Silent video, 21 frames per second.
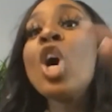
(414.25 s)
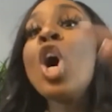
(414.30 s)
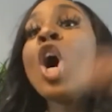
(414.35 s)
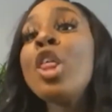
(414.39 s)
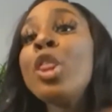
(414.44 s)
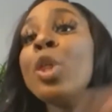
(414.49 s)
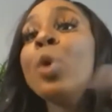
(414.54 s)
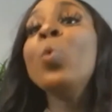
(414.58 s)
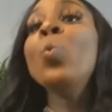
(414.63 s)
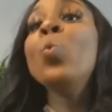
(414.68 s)

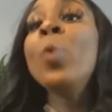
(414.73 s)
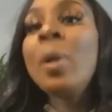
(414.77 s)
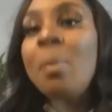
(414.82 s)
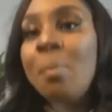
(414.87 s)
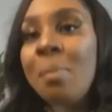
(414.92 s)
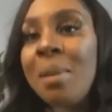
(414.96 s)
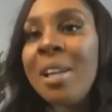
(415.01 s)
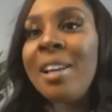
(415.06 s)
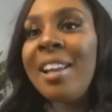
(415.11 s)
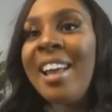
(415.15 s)
other
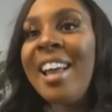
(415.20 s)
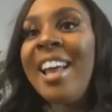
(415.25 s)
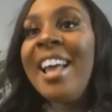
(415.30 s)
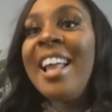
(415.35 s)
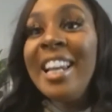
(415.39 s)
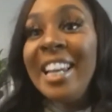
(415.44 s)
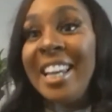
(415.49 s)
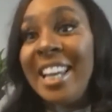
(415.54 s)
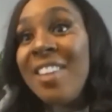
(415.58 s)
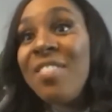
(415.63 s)
women
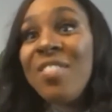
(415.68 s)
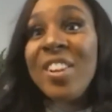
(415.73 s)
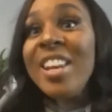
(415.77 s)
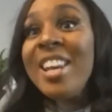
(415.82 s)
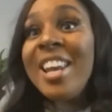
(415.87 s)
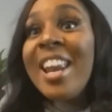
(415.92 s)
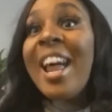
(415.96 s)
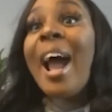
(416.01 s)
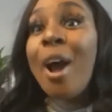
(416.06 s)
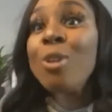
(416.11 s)
living in
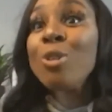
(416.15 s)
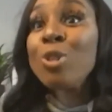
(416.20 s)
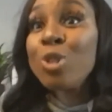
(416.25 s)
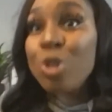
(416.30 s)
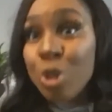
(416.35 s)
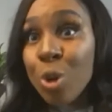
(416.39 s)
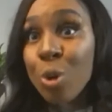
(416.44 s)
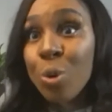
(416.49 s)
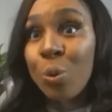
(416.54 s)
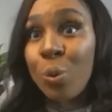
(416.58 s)
the house
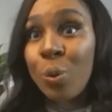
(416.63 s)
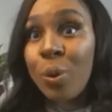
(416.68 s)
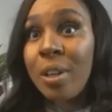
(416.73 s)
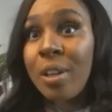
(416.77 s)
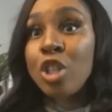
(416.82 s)
too.